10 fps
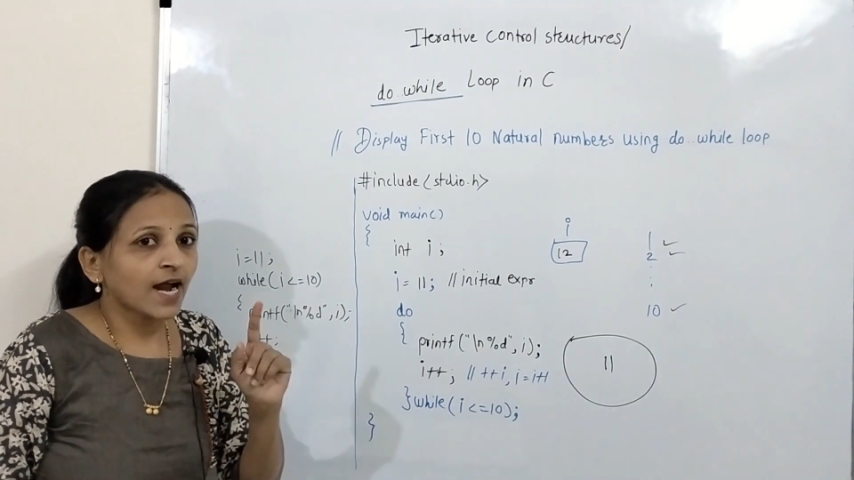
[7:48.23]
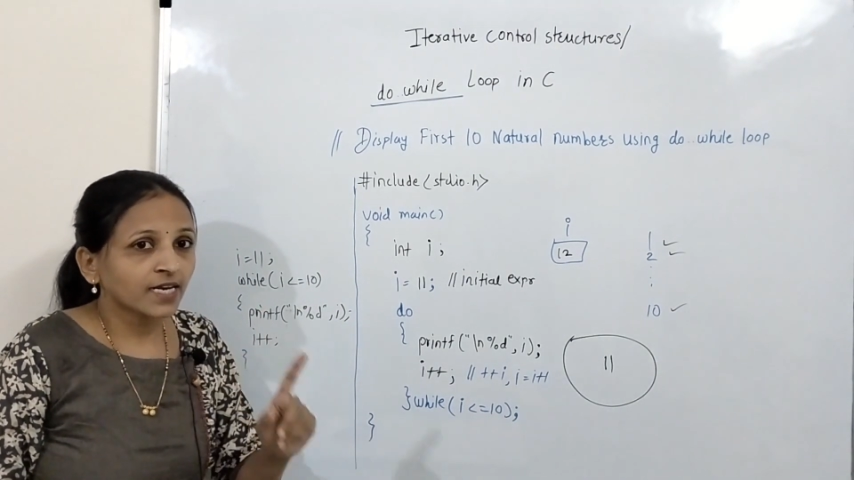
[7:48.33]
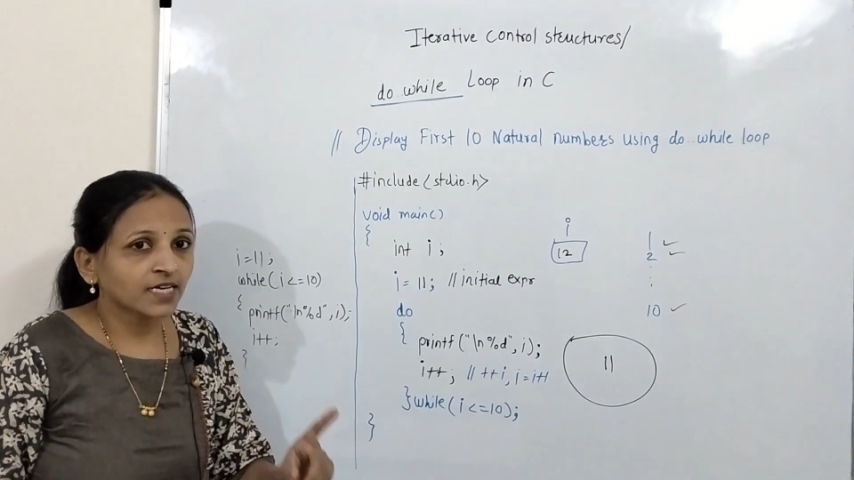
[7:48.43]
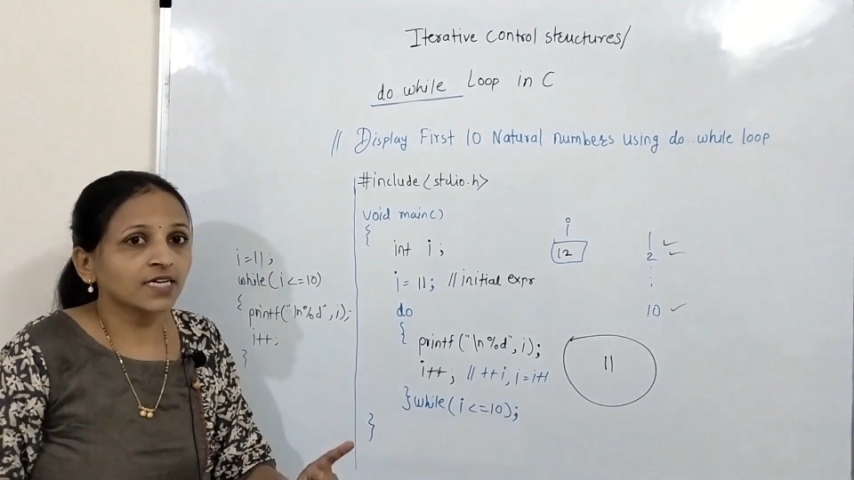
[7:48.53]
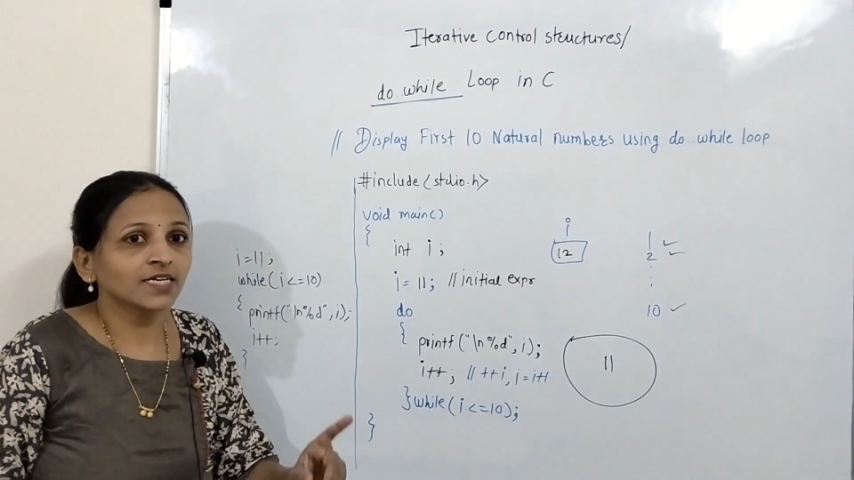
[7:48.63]

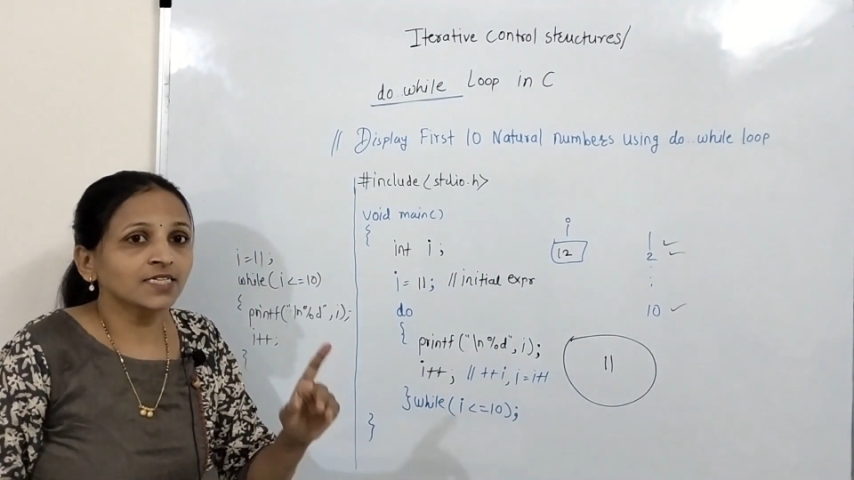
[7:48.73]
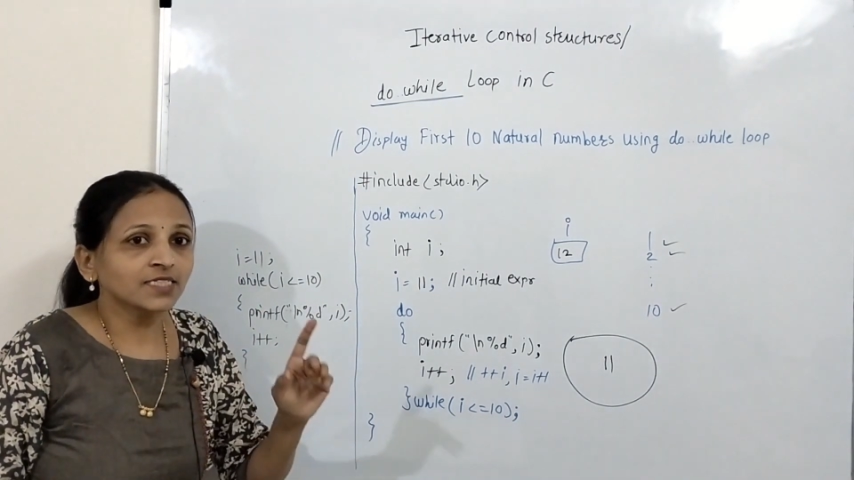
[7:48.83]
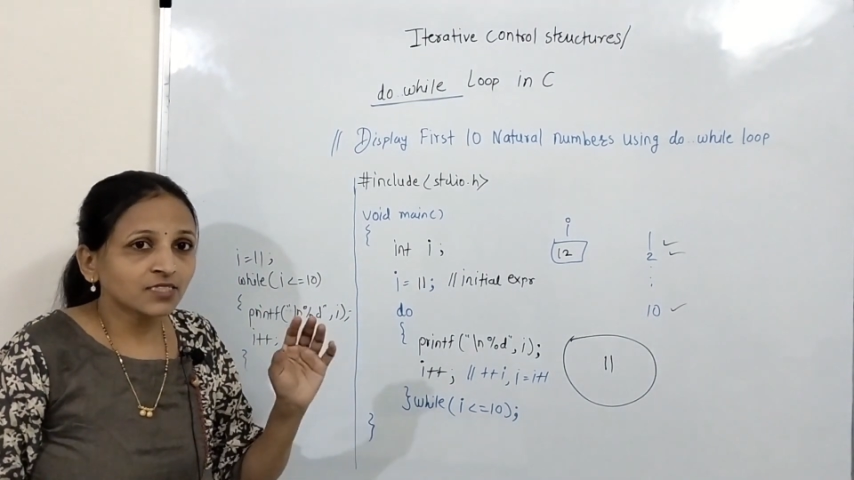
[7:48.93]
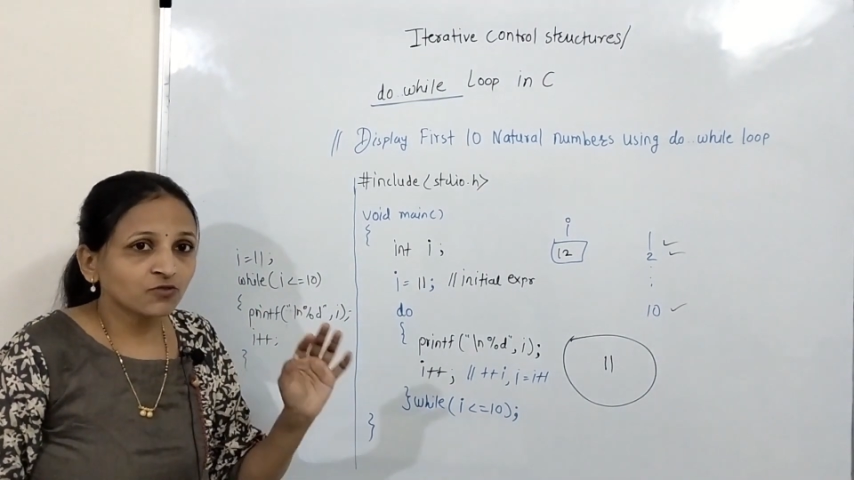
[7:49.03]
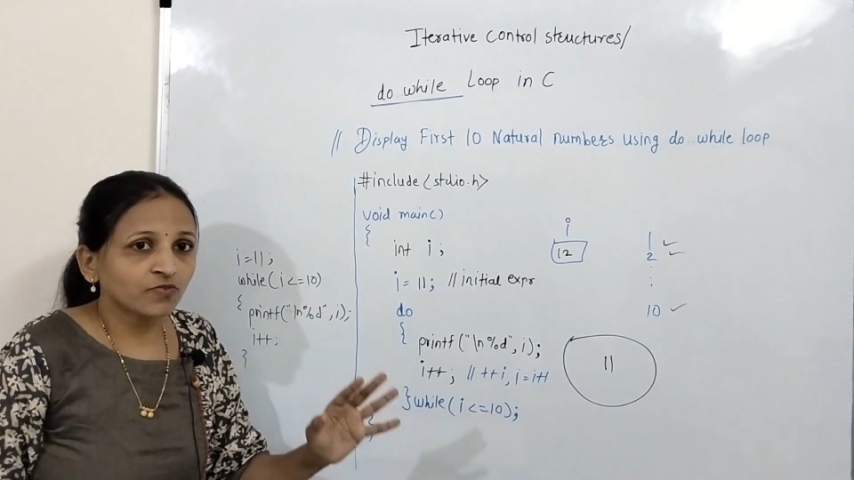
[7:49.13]
at
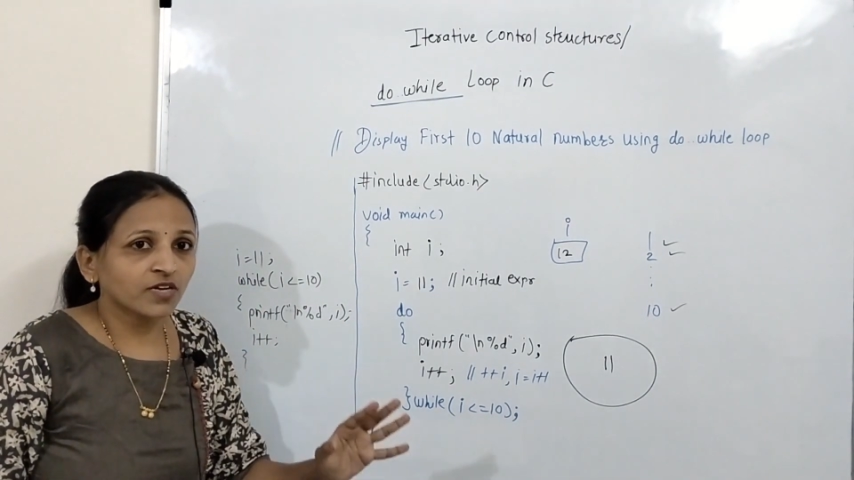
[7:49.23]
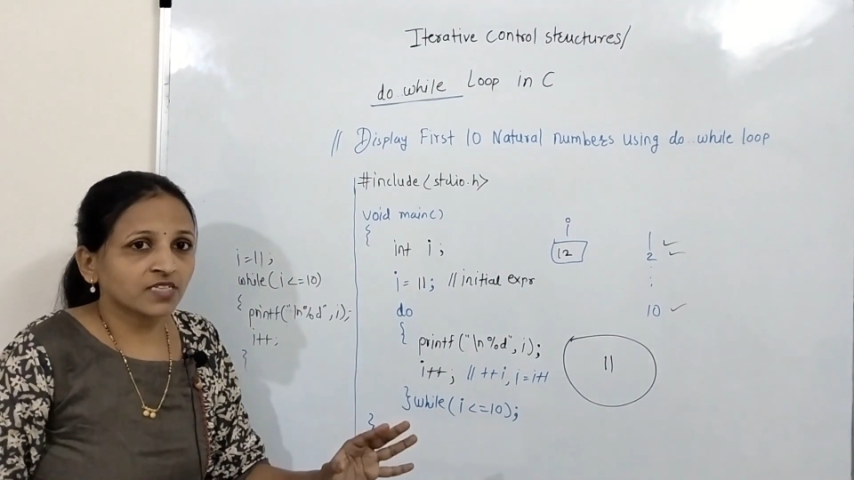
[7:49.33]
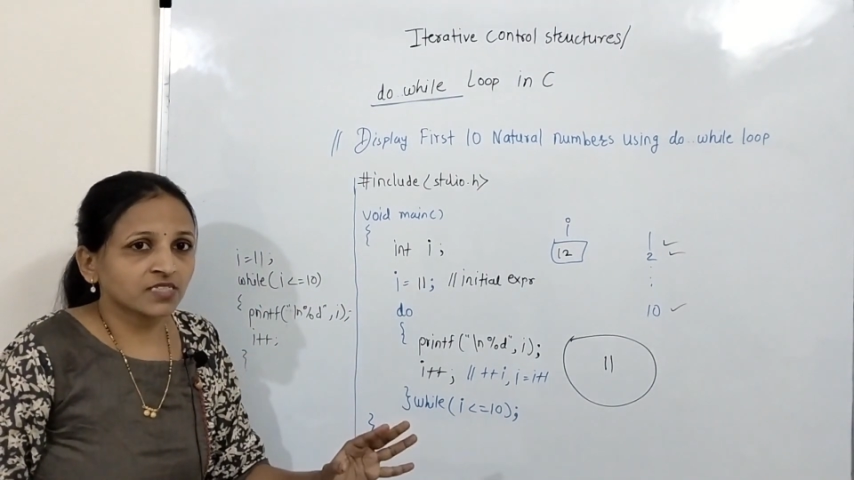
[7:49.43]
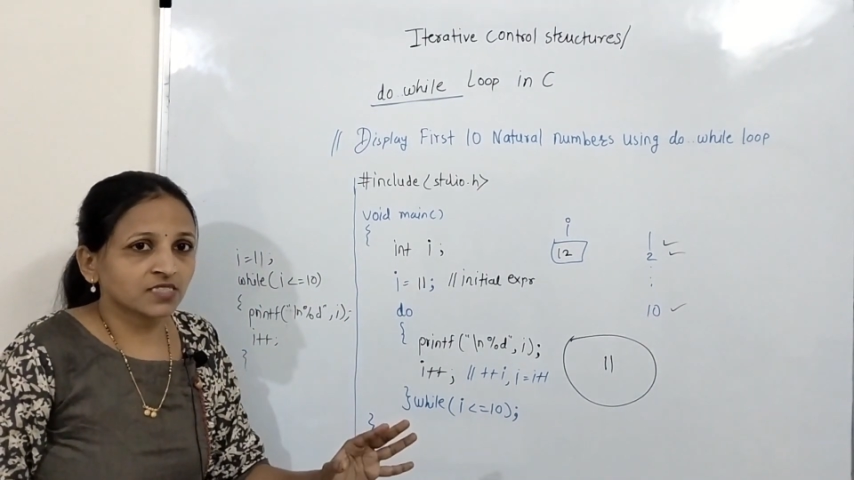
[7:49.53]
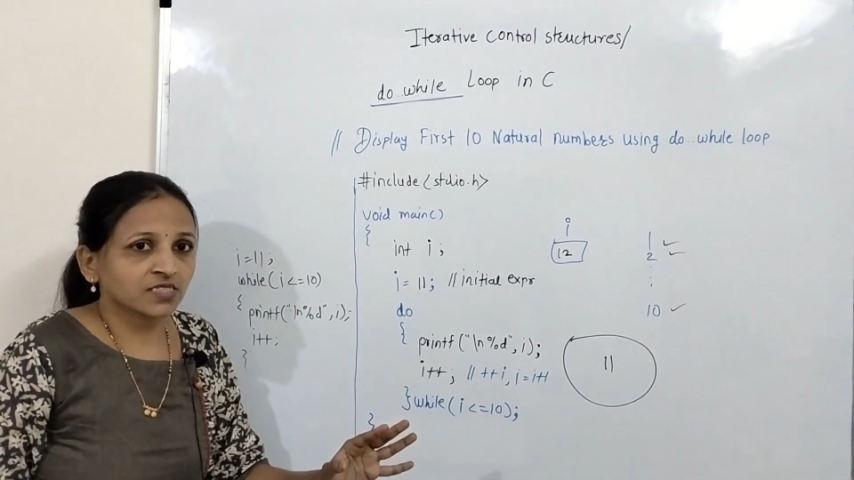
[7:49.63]
least
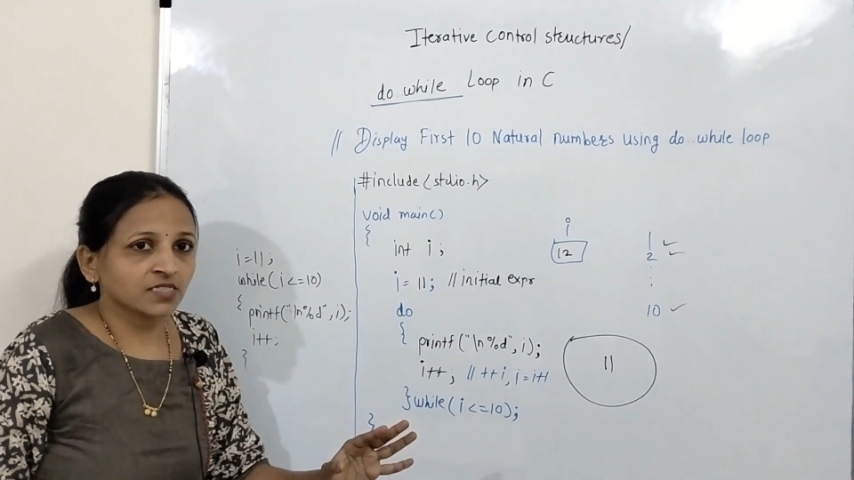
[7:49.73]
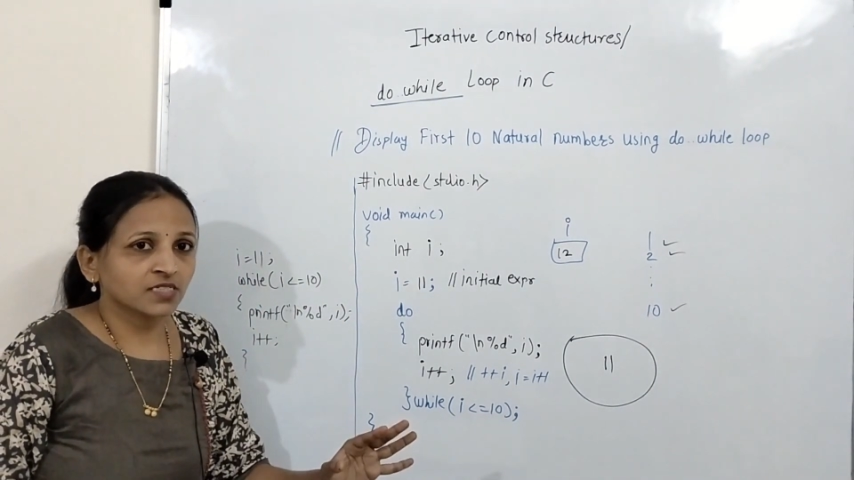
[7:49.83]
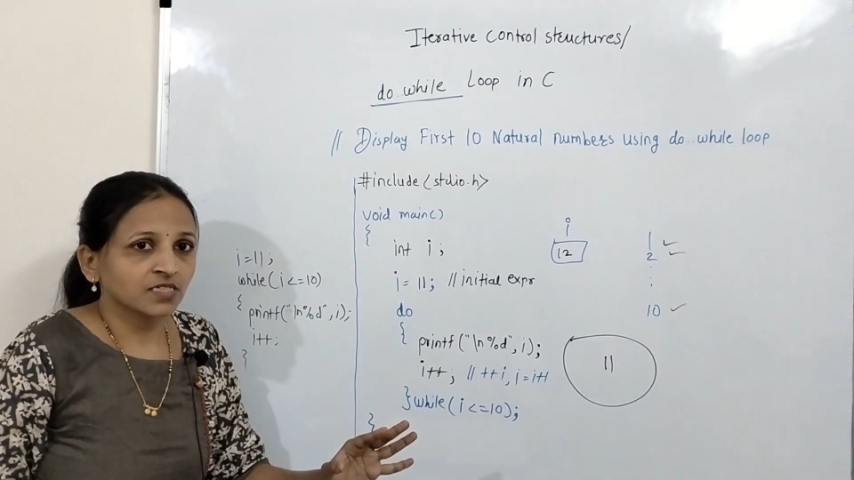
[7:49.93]
once